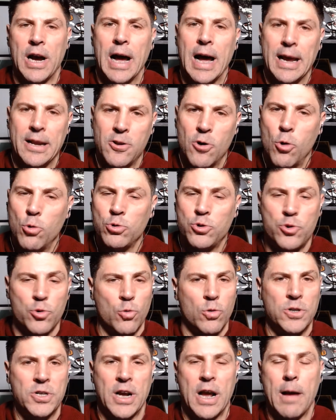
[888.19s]
I know
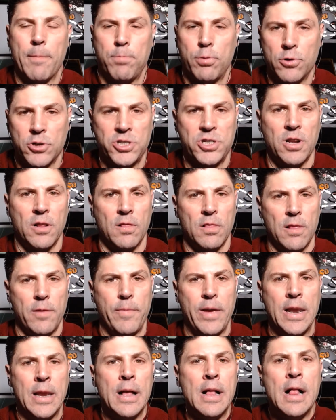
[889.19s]
Georgia got pushed to the
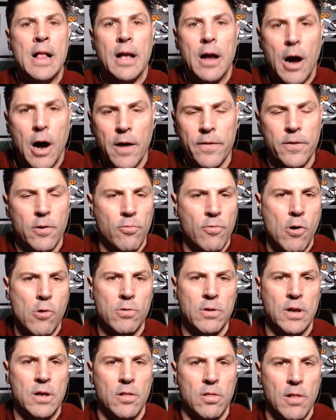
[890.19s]
limit on the road
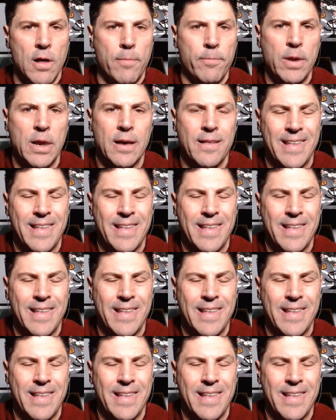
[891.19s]
in Columbia.